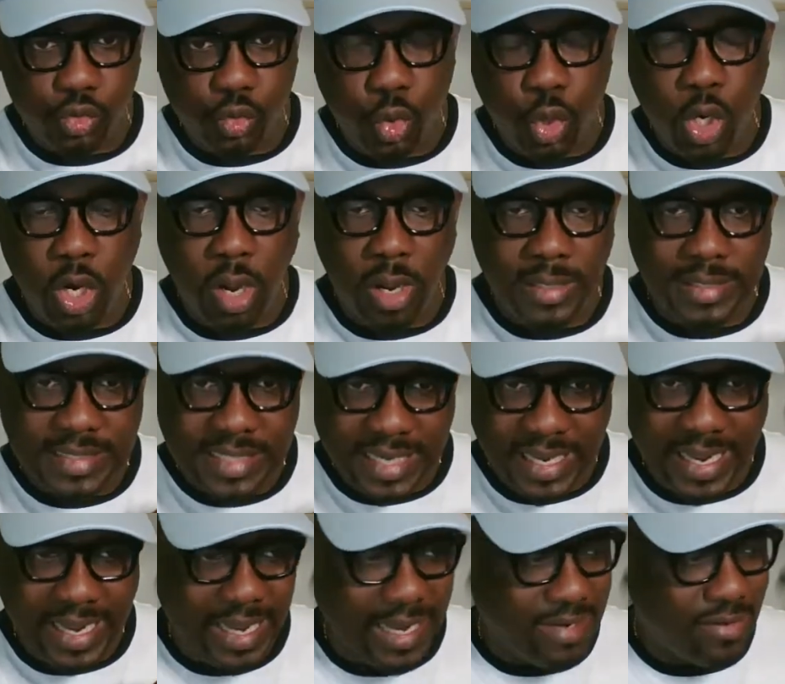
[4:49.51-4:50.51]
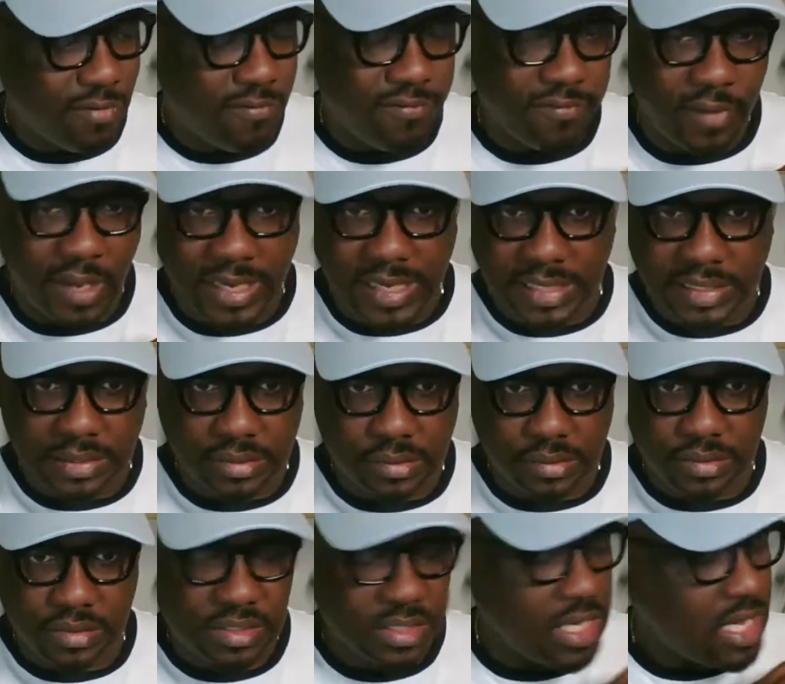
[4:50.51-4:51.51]
will contain
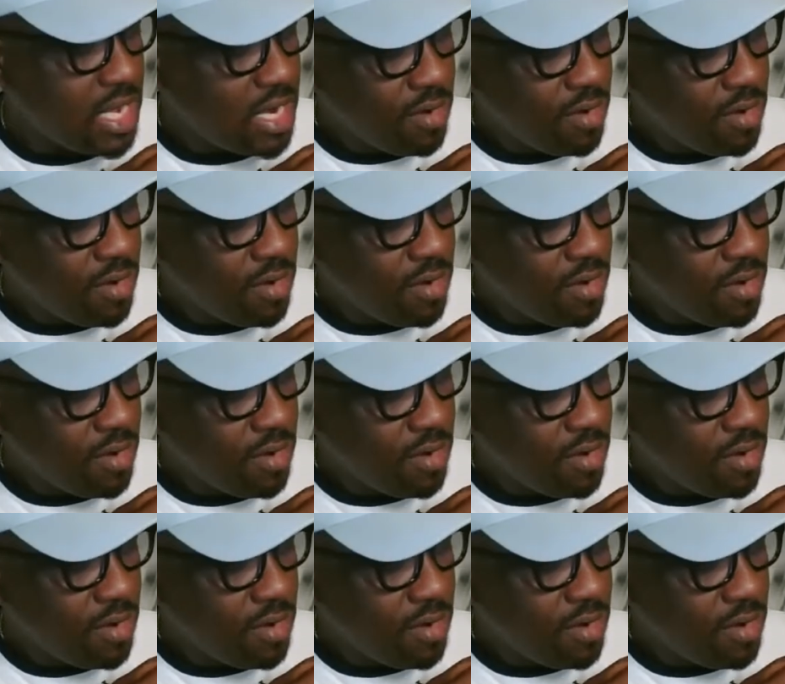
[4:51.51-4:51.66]
follicles.